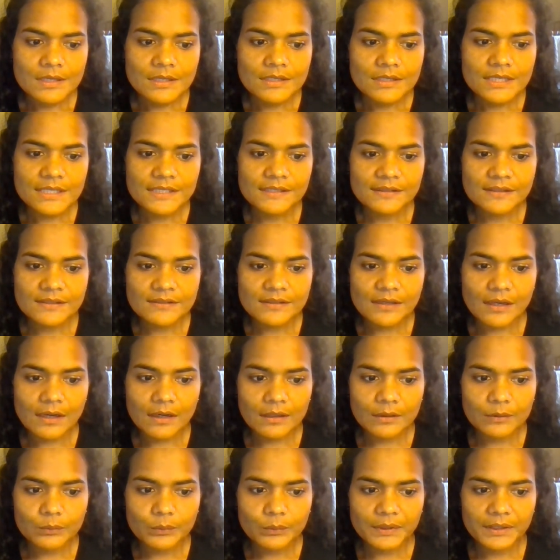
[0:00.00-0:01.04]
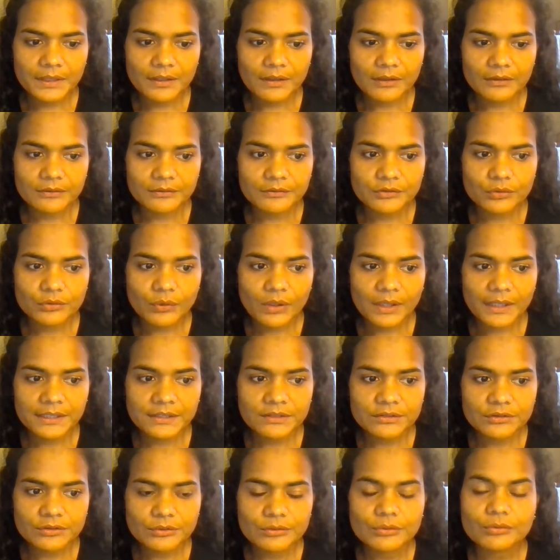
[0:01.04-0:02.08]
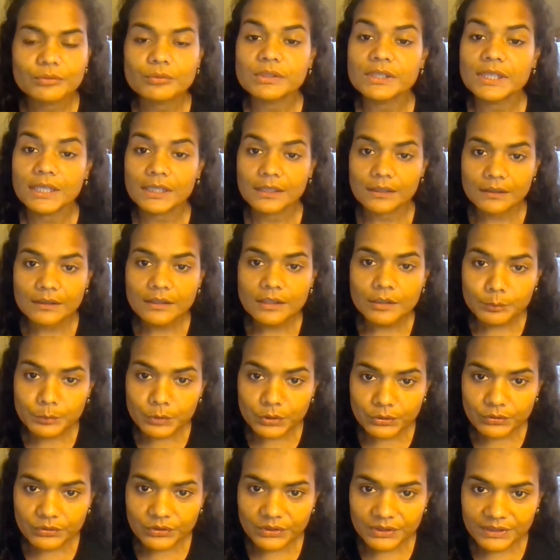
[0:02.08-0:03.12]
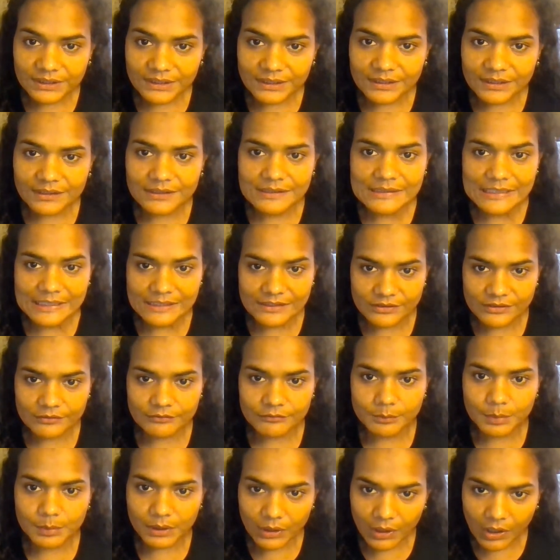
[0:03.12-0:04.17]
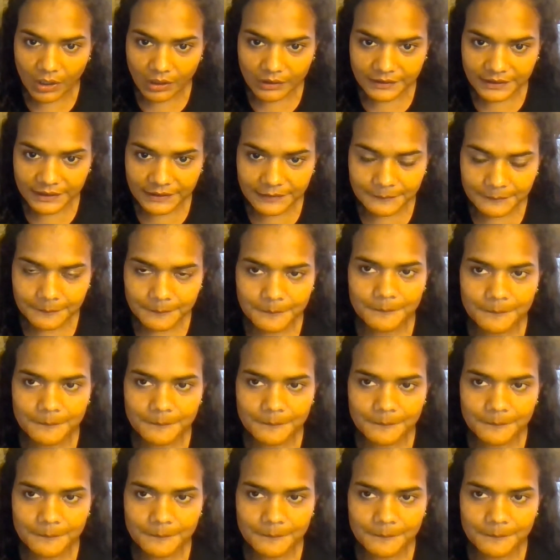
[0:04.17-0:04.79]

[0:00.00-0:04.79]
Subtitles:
This is our way of trying to create a community, a sense of belonging.